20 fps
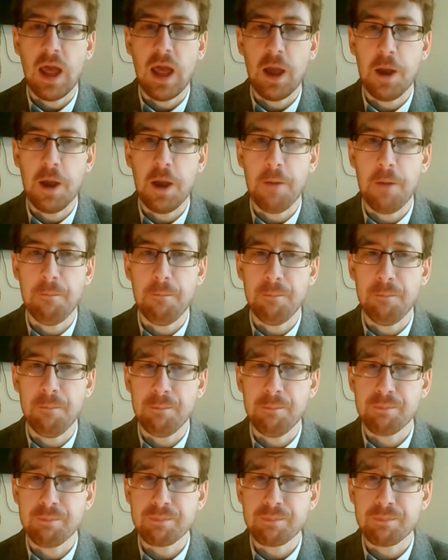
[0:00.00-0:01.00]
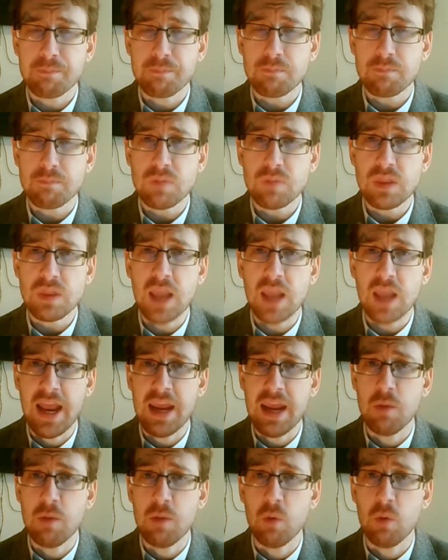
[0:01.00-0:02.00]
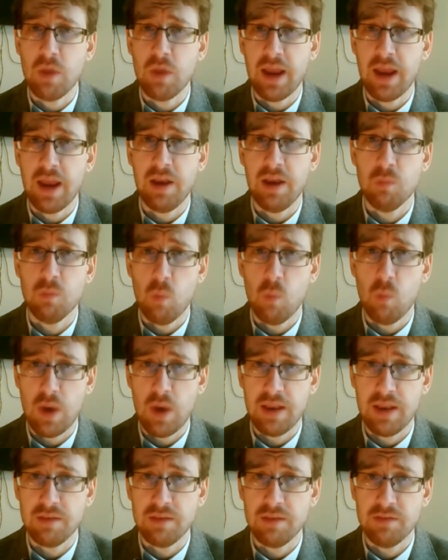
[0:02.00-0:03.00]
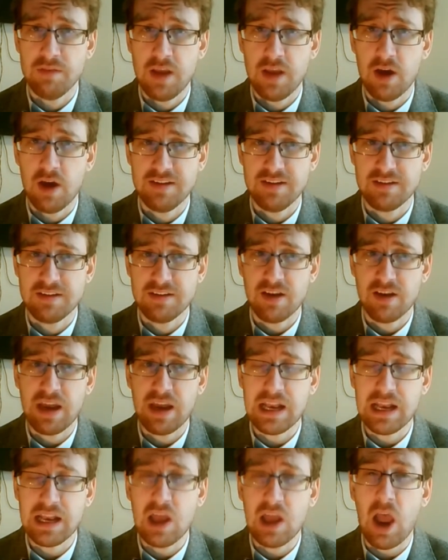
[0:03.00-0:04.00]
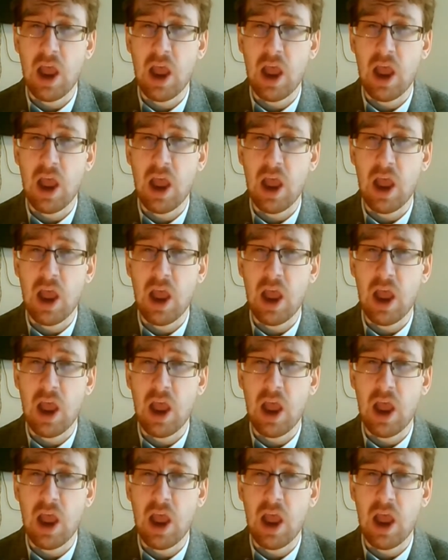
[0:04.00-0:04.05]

Um, and he will then win the IC title.